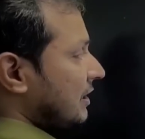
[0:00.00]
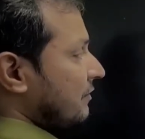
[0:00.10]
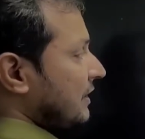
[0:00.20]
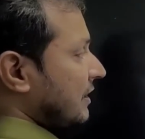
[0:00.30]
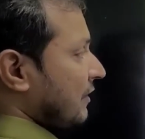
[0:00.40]

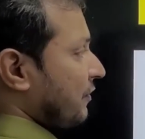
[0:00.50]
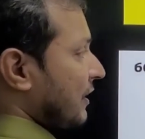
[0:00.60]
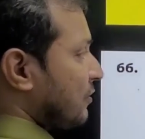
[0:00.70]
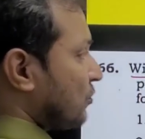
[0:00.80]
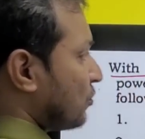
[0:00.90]
With
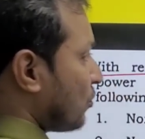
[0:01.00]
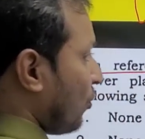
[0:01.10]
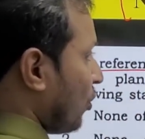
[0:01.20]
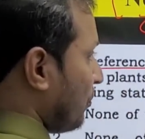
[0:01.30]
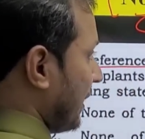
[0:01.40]
reference to
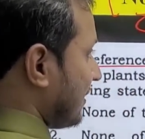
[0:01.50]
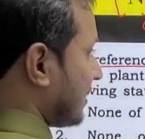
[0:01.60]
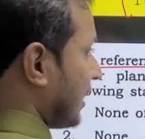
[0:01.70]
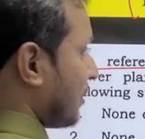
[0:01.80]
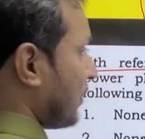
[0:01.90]
coal-based
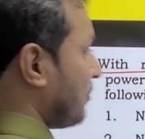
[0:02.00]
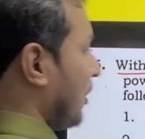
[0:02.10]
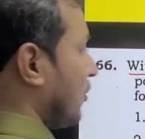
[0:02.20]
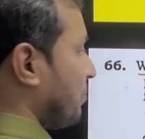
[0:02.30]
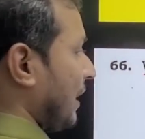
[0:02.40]
thermal
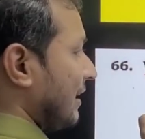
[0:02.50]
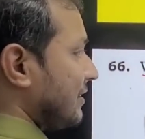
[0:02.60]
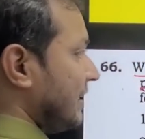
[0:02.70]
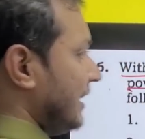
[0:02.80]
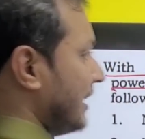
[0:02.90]
power plants
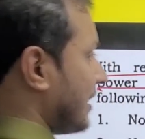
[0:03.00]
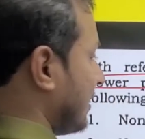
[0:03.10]
in India,